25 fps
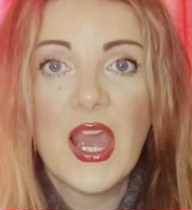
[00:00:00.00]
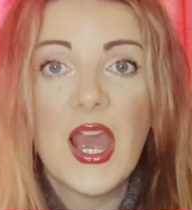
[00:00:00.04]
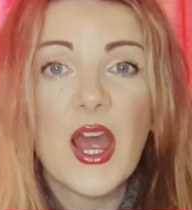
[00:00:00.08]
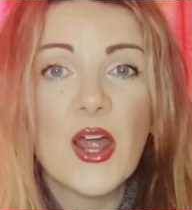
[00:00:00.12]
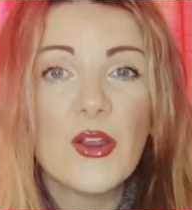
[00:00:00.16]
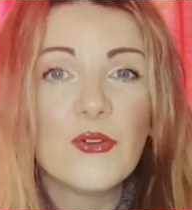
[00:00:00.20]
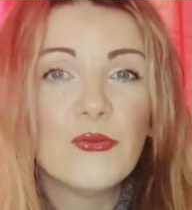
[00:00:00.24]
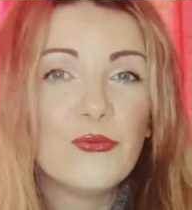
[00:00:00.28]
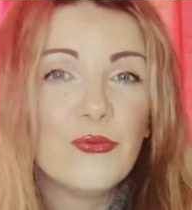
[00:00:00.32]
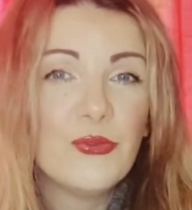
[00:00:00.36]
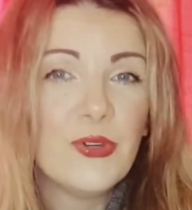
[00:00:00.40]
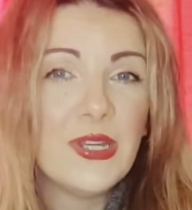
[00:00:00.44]

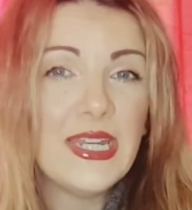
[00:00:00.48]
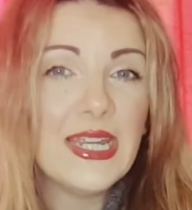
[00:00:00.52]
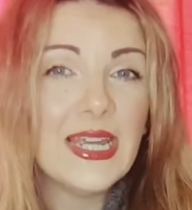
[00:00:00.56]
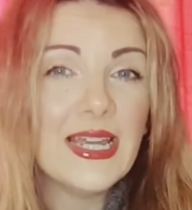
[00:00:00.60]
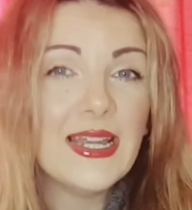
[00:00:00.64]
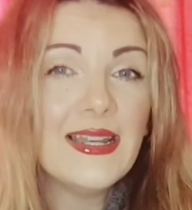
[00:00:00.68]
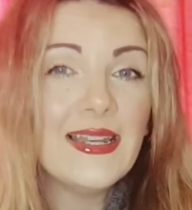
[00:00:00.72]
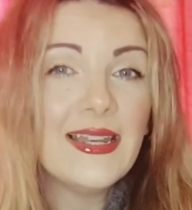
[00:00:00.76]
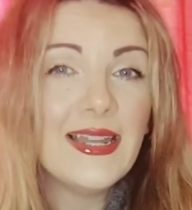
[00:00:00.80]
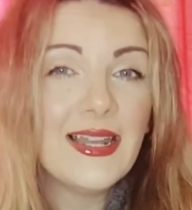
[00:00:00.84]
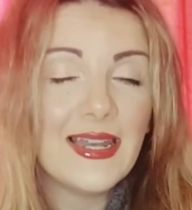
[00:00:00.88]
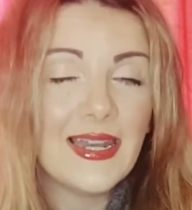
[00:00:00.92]
A
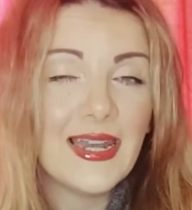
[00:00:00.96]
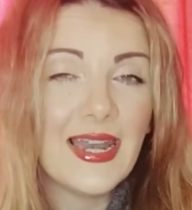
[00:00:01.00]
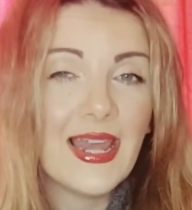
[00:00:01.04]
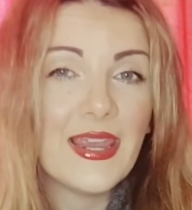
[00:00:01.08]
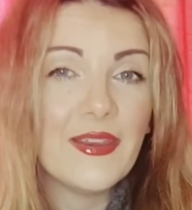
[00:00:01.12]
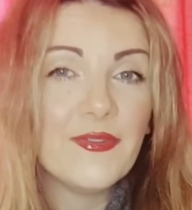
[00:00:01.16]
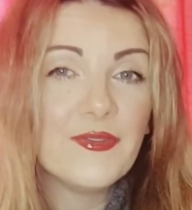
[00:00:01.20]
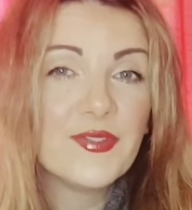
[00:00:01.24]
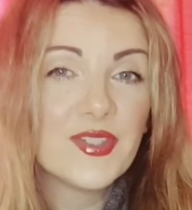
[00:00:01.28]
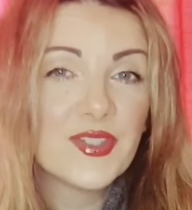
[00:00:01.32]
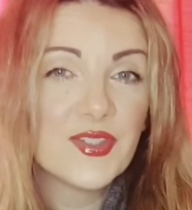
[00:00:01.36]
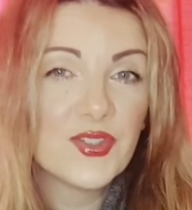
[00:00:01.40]
real
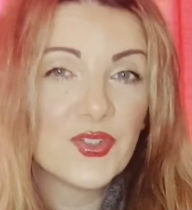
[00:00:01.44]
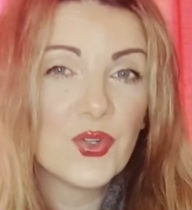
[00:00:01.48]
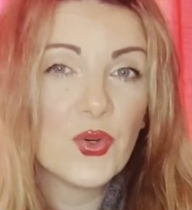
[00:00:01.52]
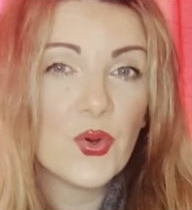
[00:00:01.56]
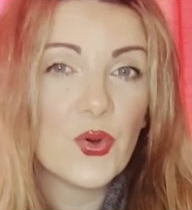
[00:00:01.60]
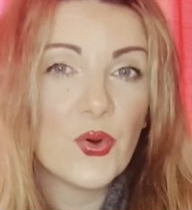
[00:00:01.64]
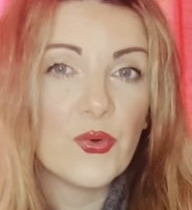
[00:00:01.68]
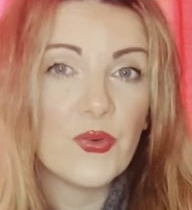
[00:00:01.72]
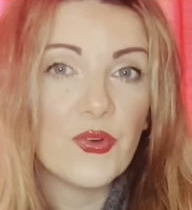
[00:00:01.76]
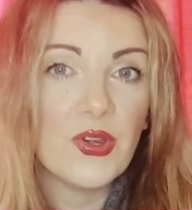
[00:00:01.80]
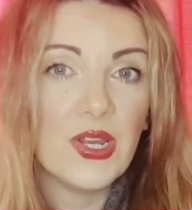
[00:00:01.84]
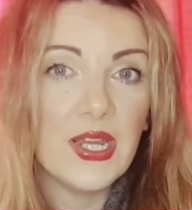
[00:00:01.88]
life
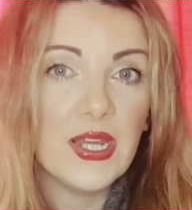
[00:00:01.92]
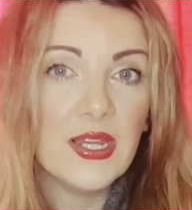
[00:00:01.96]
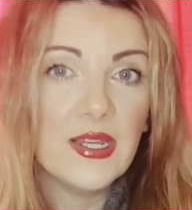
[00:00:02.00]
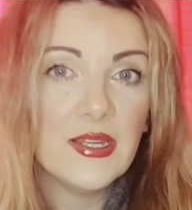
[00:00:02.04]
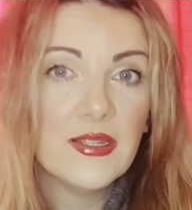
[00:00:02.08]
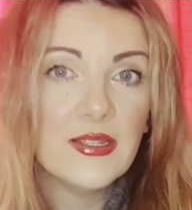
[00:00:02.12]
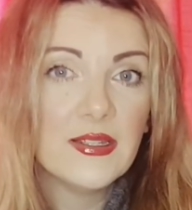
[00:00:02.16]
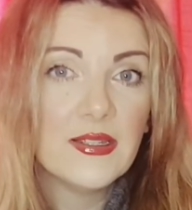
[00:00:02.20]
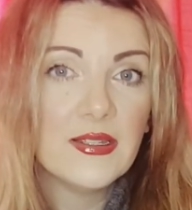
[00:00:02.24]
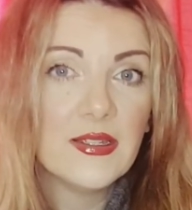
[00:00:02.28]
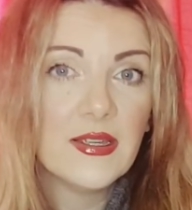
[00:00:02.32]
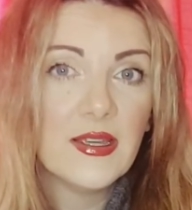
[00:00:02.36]
story
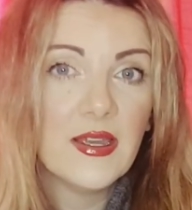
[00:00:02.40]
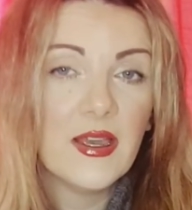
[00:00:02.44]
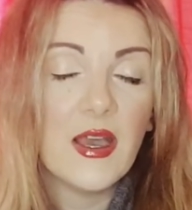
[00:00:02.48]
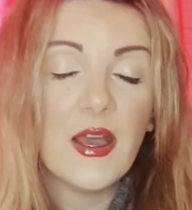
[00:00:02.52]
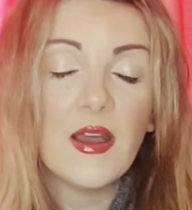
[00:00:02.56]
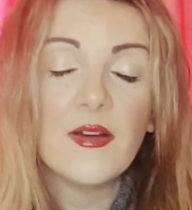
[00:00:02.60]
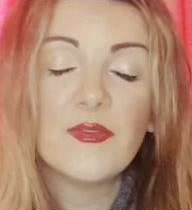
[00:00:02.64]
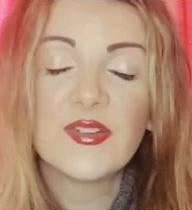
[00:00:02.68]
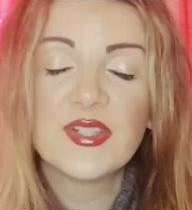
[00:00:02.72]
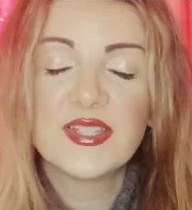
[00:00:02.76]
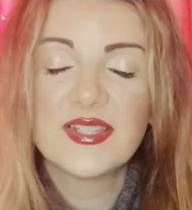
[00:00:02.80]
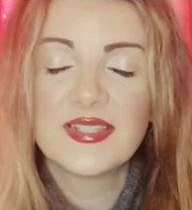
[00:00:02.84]

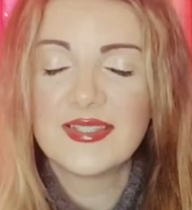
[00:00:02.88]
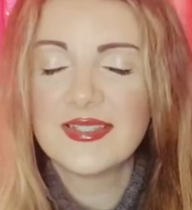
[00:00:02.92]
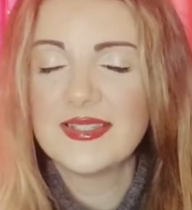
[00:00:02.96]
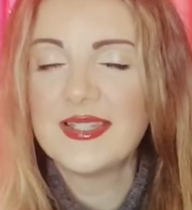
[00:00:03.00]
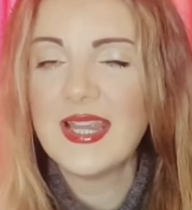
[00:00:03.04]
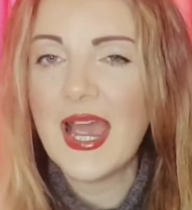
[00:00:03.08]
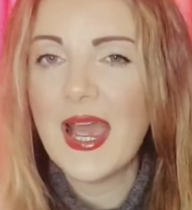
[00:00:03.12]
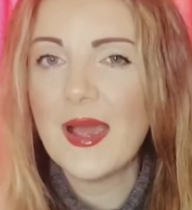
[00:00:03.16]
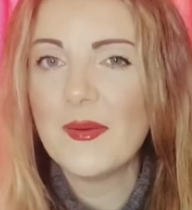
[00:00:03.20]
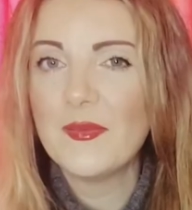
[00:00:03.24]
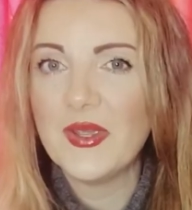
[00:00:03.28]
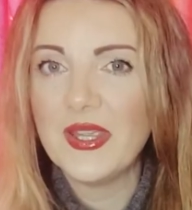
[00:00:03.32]
of a
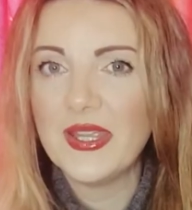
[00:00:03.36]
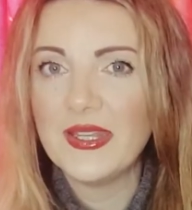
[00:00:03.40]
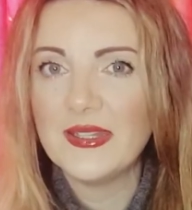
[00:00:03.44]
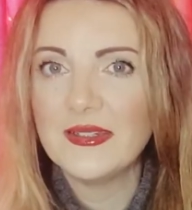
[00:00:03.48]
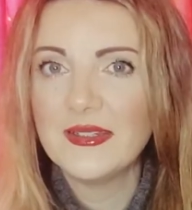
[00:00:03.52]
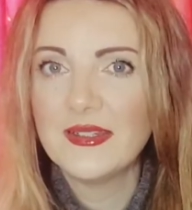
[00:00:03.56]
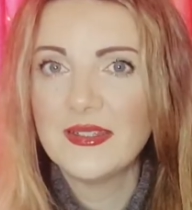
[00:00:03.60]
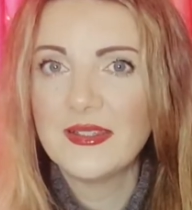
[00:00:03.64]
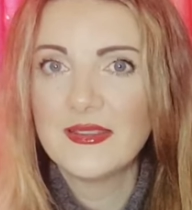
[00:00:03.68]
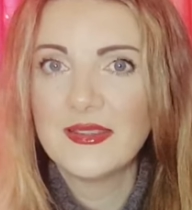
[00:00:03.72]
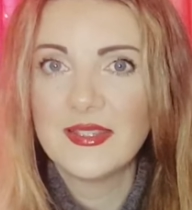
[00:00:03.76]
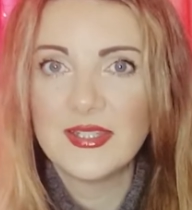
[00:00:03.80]

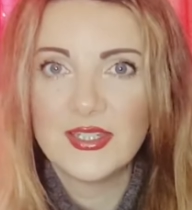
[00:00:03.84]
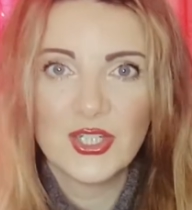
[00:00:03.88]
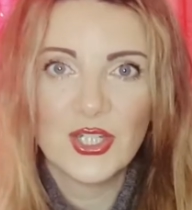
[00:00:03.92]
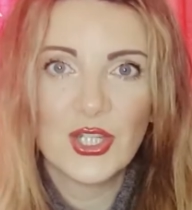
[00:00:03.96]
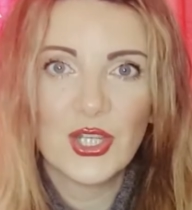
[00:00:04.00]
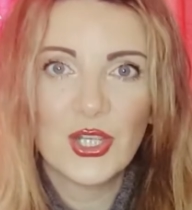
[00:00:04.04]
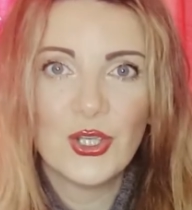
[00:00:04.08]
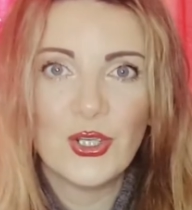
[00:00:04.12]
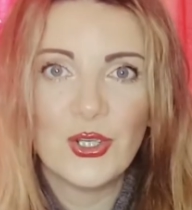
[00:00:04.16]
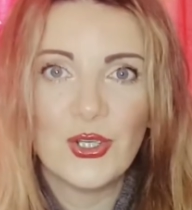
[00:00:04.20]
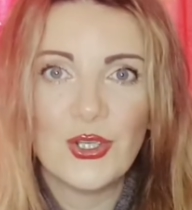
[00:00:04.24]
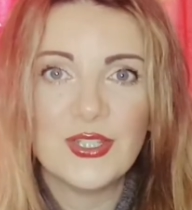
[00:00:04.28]
stabbing that
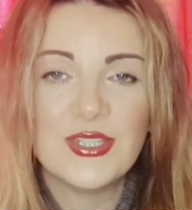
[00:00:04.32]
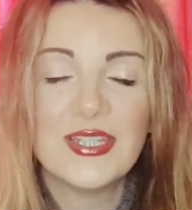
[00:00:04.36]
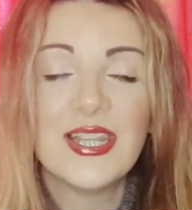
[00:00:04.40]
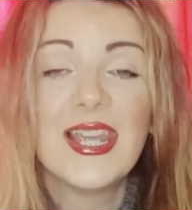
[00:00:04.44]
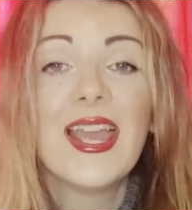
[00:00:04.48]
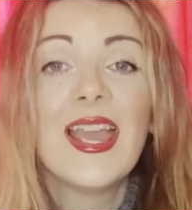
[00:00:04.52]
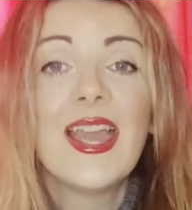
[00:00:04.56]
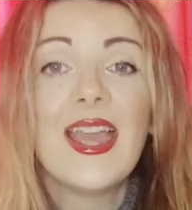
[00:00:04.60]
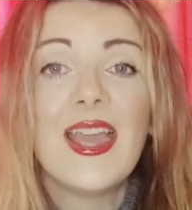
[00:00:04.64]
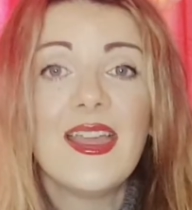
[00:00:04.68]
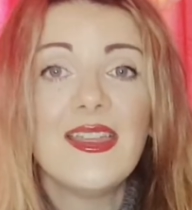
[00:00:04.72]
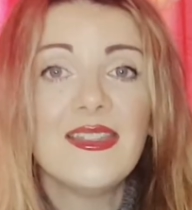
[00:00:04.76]
occurred
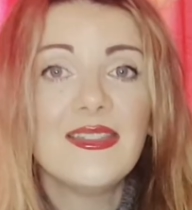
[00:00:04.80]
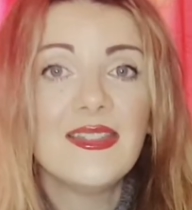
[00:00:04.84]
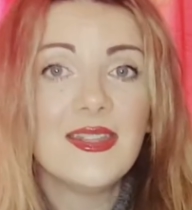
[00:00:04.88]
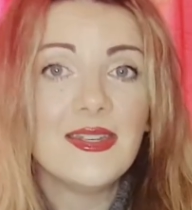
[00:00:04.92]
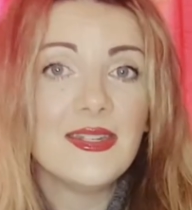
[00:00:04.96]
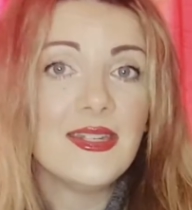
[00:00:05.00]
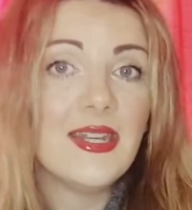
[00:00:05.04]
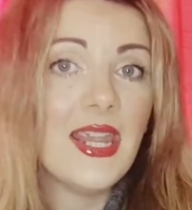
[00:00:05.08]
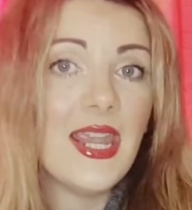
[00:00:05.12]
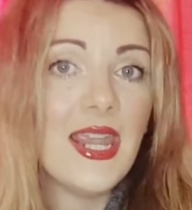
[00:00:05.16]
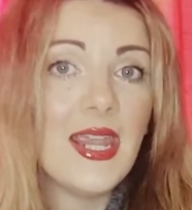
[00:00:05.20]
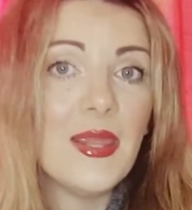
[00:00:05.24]
in the
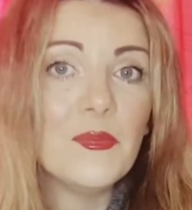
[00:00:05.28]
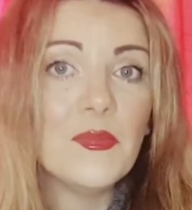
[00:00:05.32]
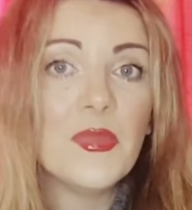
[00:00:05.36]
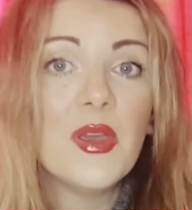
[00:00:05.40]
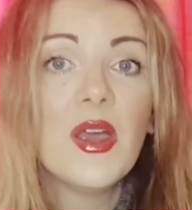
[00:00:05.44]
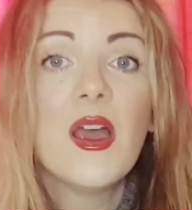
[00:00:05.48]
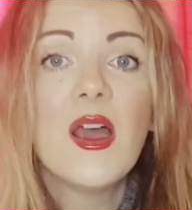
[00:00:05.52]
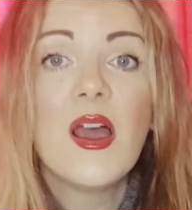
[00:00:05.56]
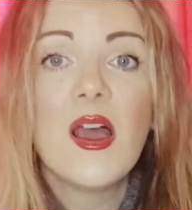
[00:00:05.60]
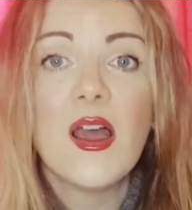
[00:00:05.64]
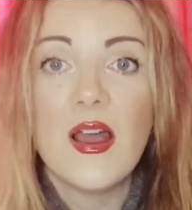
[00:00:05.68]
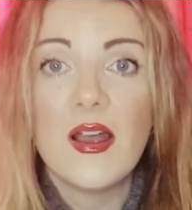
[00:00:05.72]
name
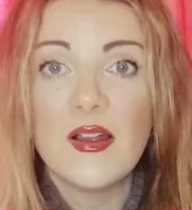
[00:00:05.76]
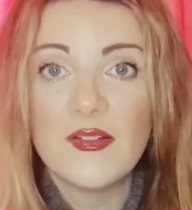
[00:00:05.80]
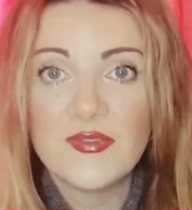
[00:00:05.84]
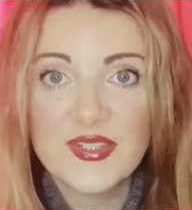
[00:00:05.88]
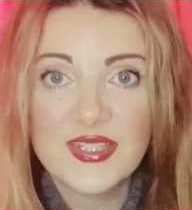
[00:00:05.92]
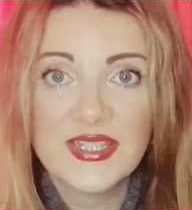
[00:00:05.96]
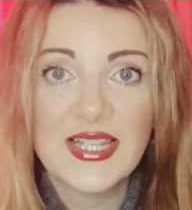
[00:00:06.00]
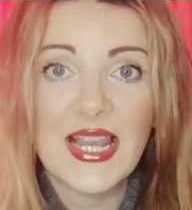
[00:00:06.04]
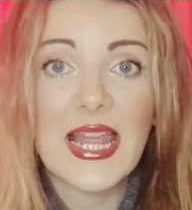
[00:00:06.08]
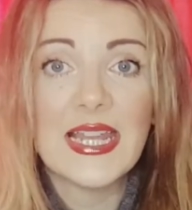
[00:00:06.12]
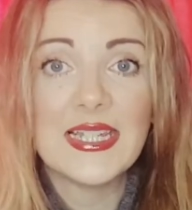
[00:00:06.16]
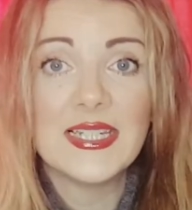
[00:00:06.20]
of
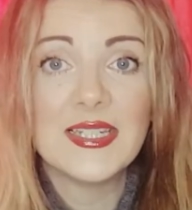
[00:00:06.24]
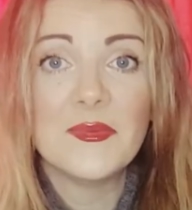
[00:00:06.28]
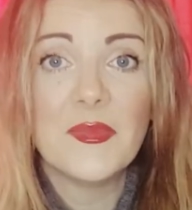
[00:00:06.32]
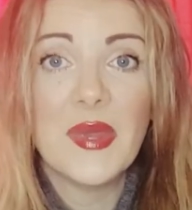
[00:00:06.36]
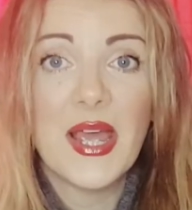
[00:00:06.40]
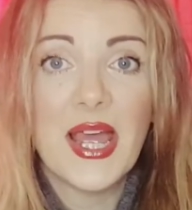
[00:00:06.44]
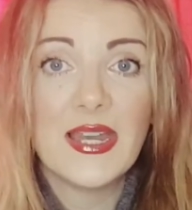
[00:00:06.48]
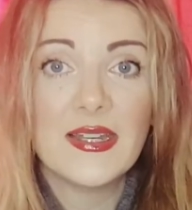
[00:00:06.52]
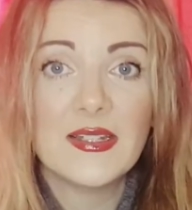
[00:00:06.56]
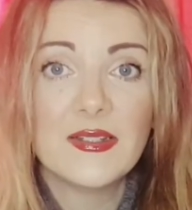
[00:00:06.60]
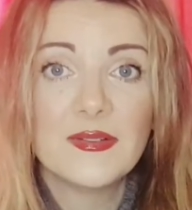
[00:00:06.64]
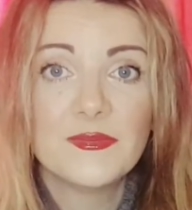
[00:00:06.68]

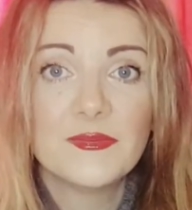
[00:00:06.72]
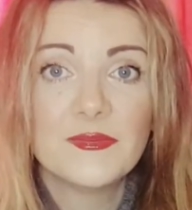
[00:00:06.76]
Slenderman.